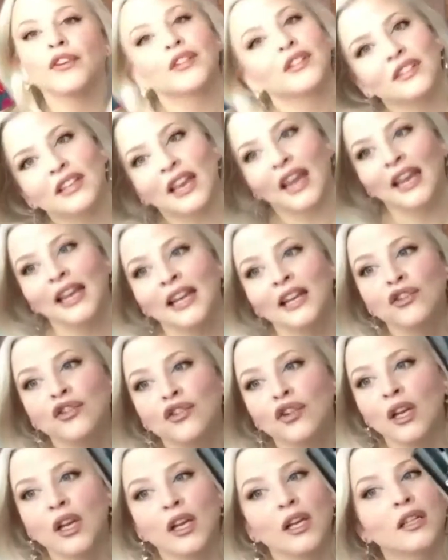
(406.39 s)

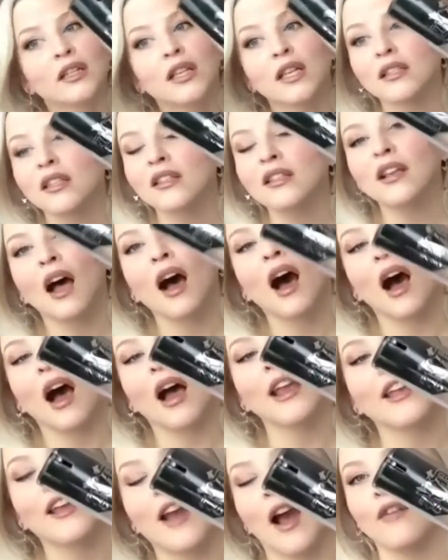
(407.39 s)
stage, this is a
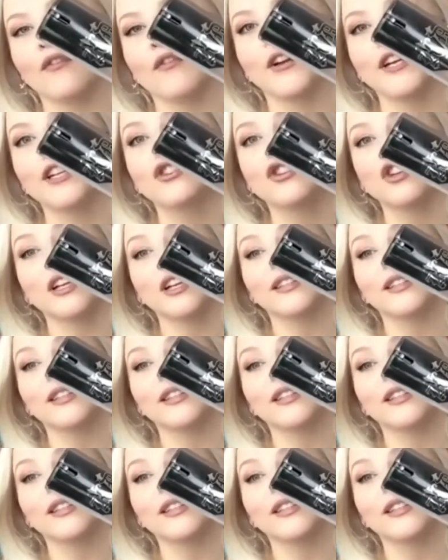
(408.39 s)
high coverage.